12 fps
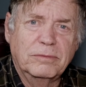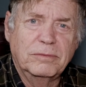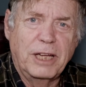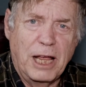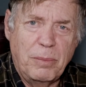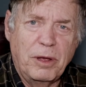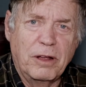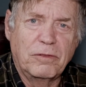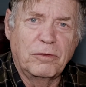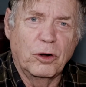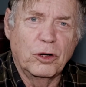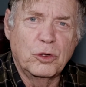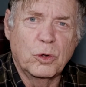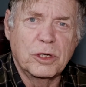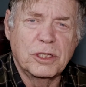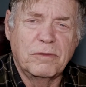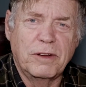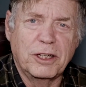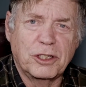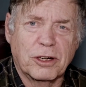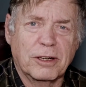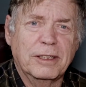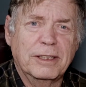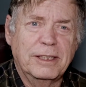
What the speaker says: KPN Photo Tours adventure